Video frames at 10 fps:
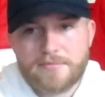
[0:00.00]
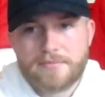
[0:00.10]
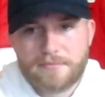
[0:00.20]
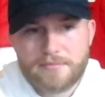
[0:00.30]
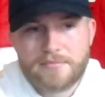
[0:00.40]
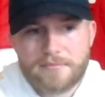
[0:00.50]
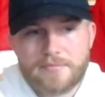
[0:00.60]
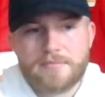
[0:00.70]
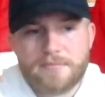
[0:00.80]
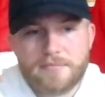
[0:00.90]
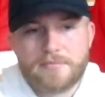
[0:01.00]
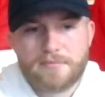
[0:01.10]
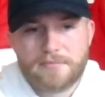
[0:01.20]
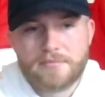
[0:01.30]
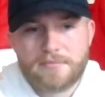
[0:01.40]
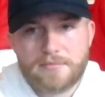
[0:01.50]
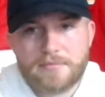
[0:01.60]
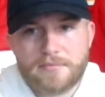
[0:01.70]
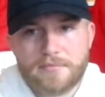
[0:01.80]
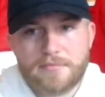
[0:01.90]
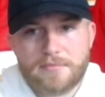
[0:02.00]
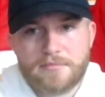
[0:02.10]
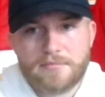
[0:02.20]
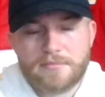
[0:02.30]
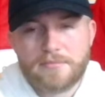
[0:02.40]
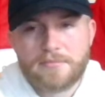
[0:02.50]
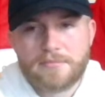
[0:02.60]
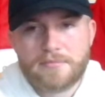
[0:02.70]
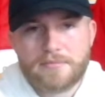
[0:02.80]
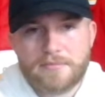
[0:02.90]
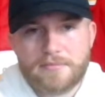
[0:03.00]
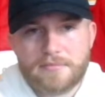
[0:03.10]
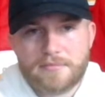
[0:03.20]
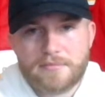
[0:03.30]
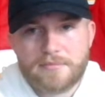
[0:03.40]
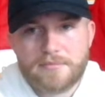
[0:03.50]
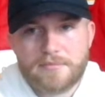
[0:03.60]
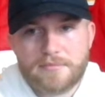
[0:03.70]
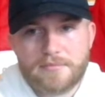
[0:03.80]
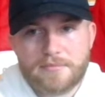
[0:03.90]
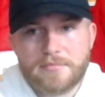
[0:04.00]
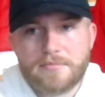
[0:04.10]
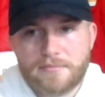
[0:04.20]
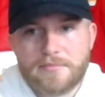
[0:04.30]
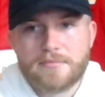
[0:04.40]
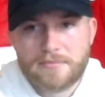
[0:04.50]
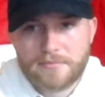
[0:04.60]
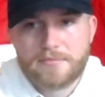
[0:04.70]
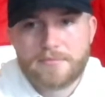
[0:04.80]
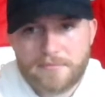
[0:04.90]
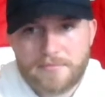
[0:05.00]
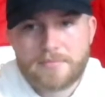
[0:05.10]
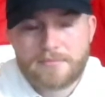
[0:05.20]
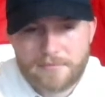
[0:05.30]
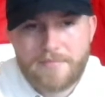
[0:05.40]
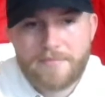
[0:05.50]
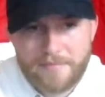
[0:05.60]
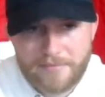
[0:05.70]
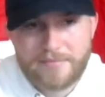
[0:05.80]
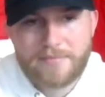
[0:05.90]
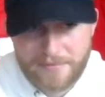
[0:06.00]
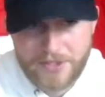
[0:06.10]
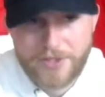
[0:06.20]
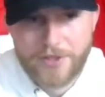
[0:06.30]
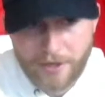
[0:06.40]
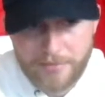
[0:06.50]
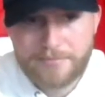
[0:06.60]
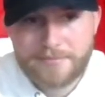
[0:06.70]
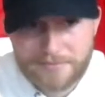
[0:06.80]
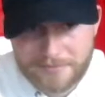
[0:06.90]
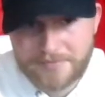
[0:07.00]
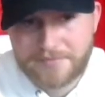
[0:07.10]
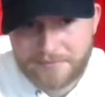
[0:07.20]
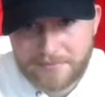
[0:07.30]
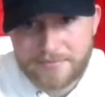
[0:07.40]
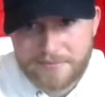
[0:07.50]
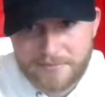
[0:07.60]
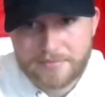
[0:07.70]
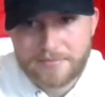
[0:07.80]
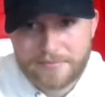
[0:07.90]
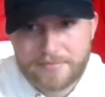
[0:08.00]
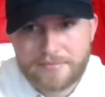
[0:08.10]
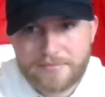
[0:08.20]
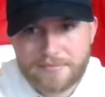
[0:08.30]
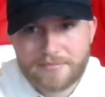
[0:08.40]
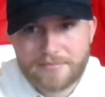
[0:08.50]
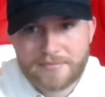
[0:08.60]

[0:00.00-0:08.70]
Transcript: Stephanie also mentioned their team total over in the chat yesterday, and that also hit. I think I just ride the Tigers again.